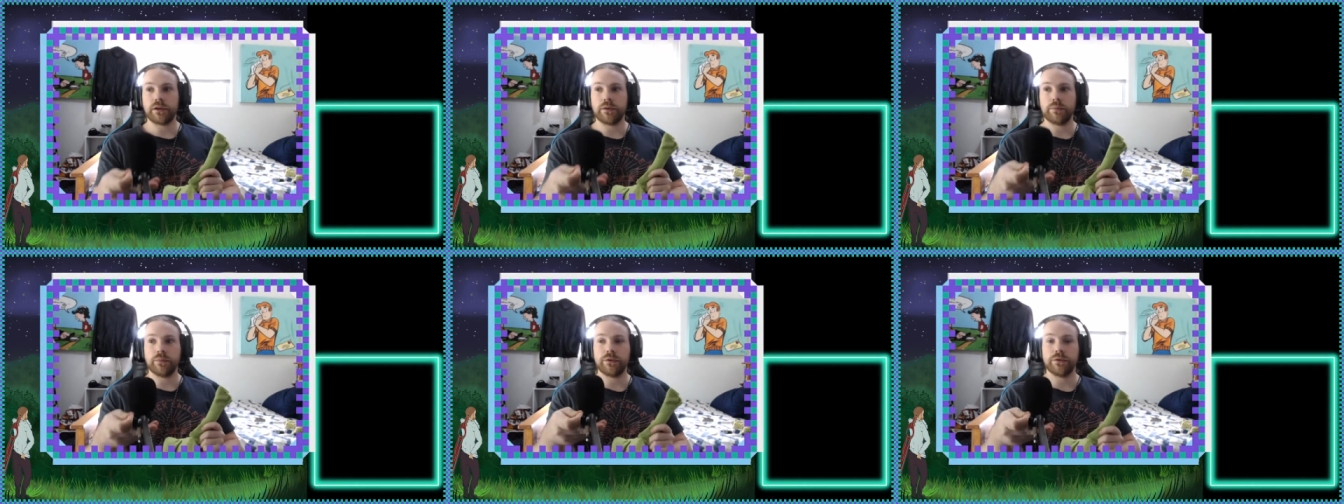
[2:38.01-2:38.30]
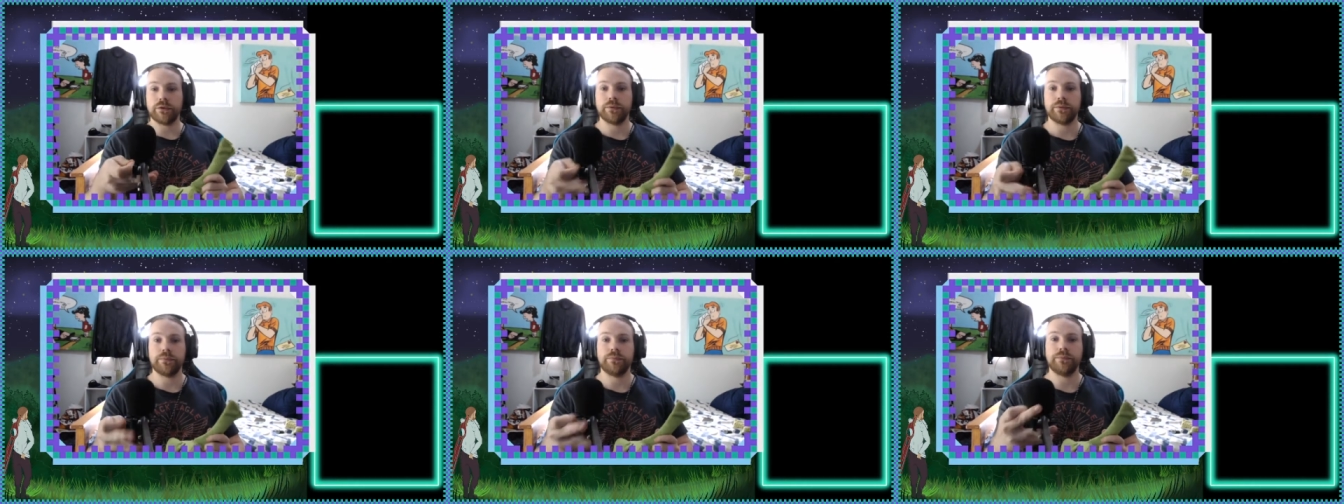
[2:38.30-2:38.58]
camera,
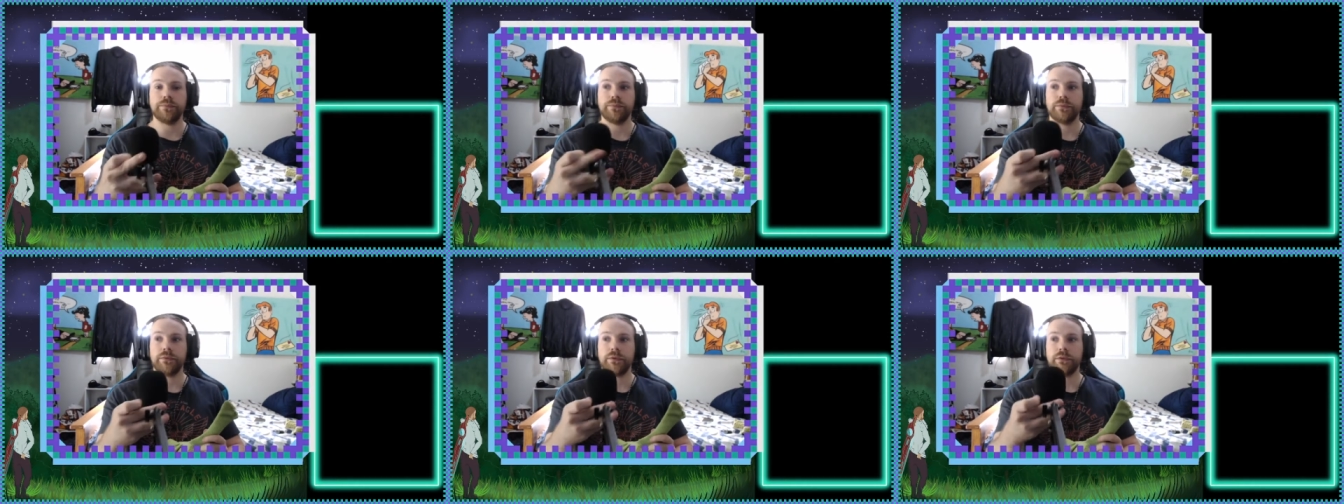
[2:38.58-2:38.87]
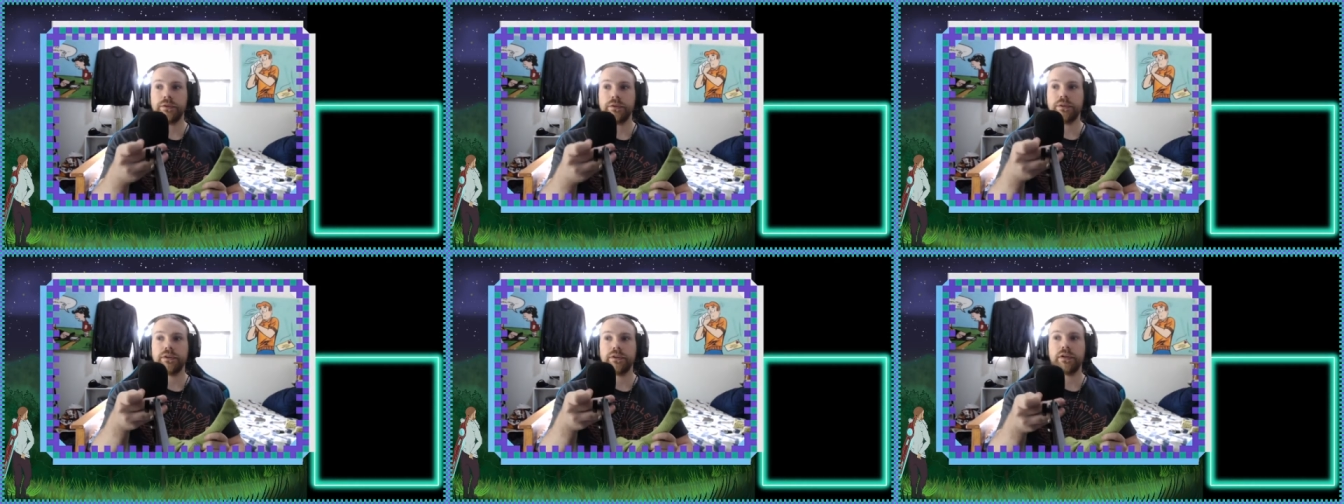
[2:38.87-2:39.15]

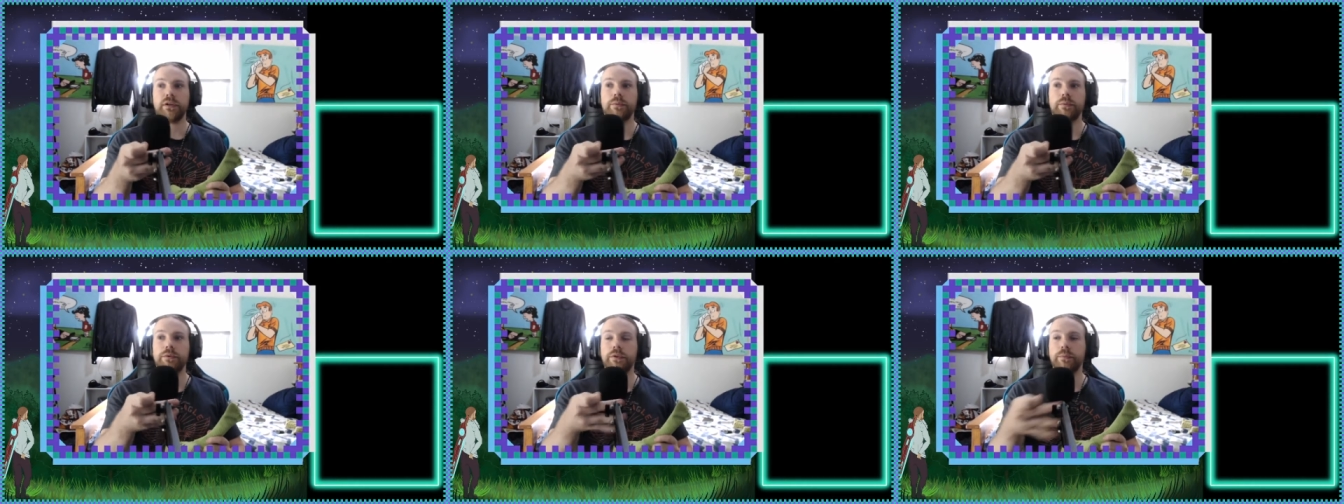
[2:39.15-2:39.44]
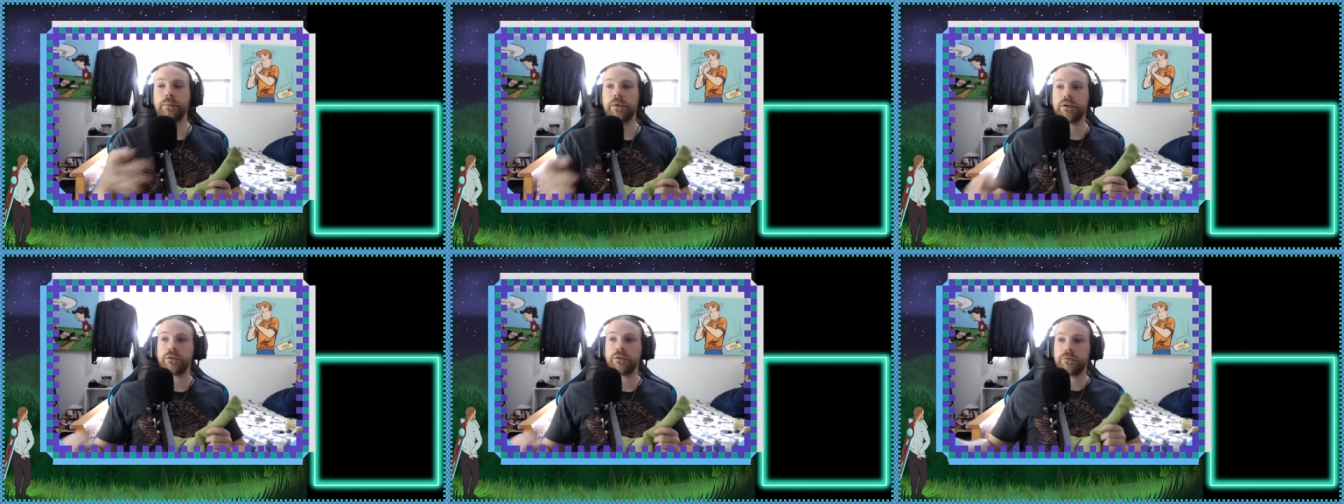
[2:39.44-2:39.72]

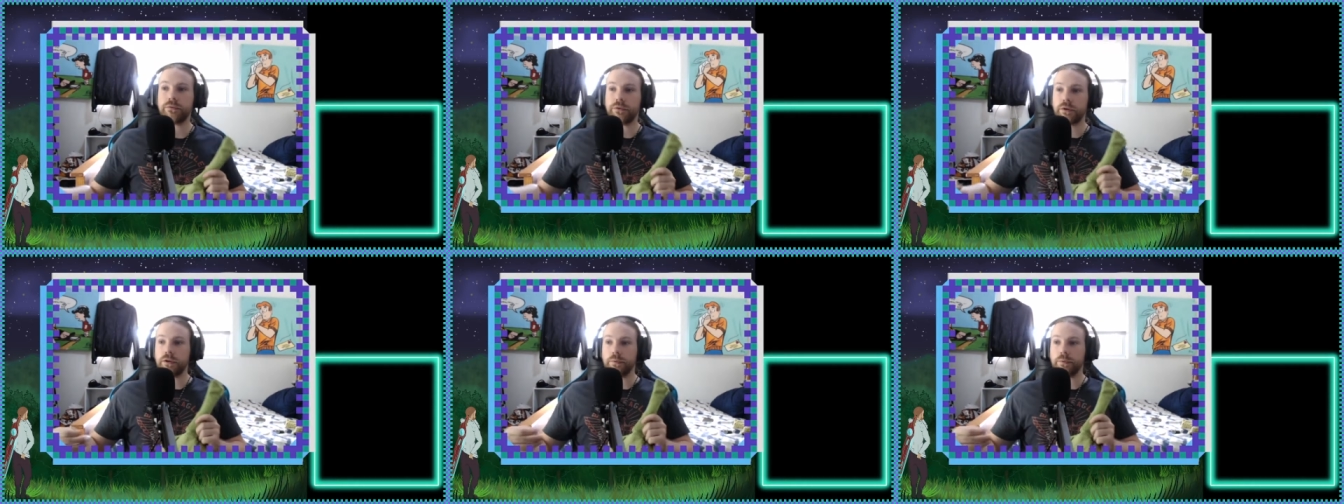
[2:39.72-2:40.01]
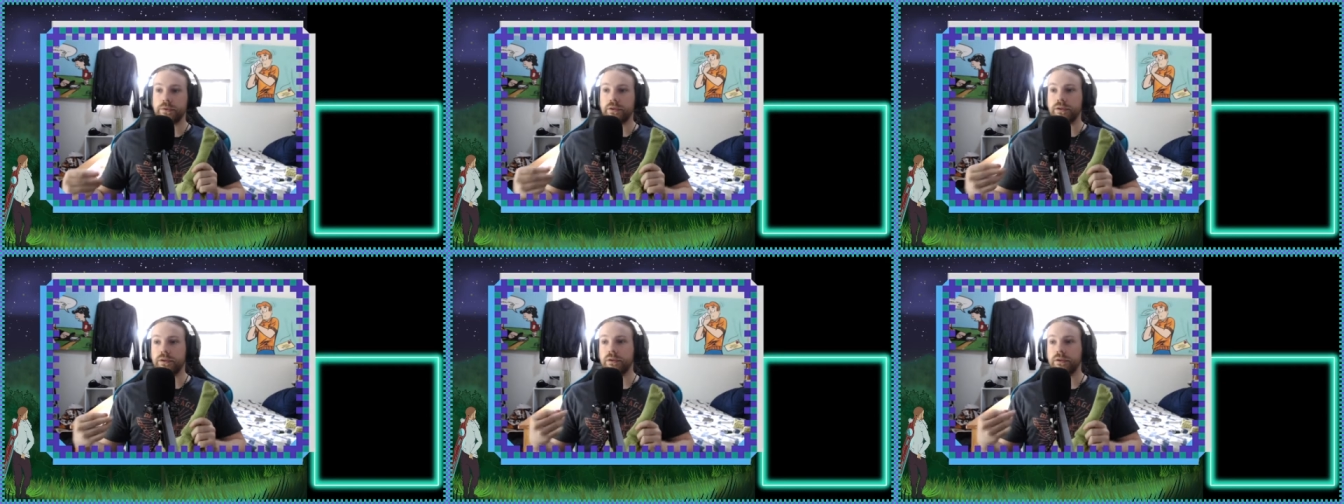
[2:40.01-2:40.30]
the microphone
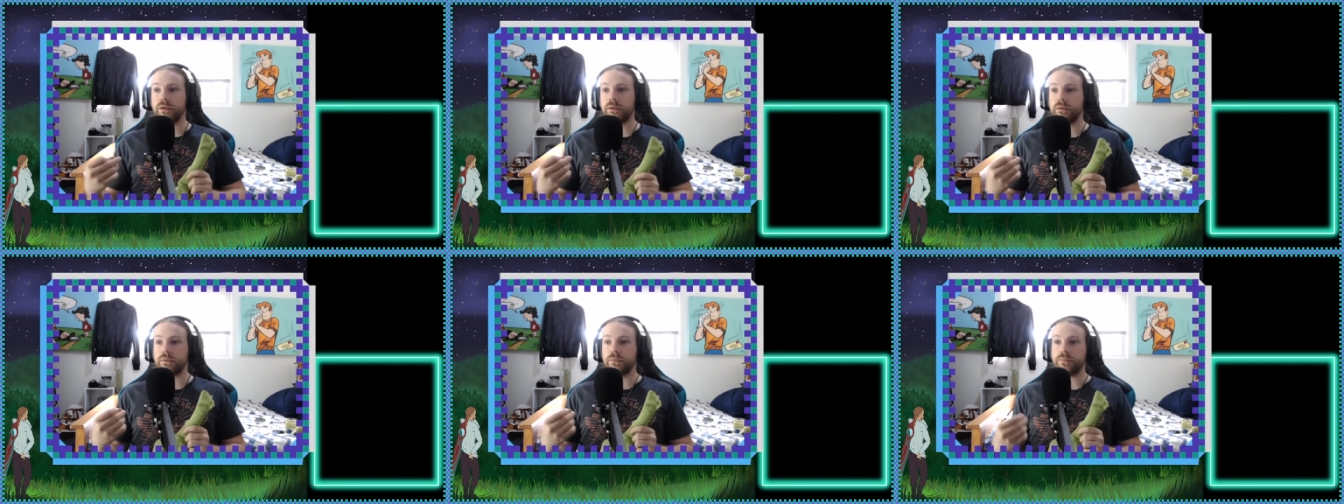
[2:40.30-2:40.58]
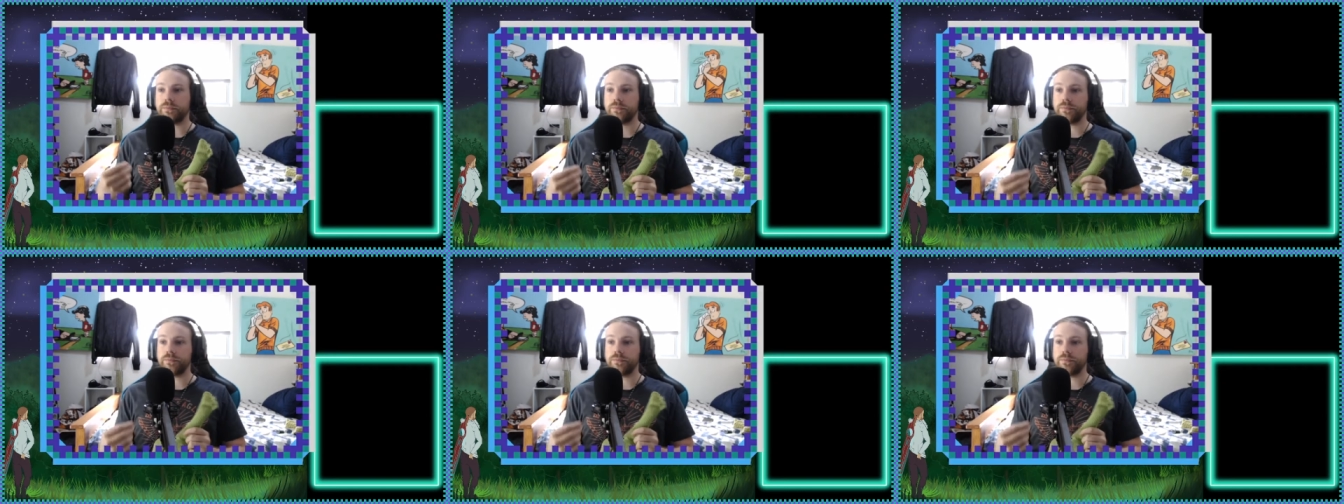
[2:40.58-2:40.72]
up here.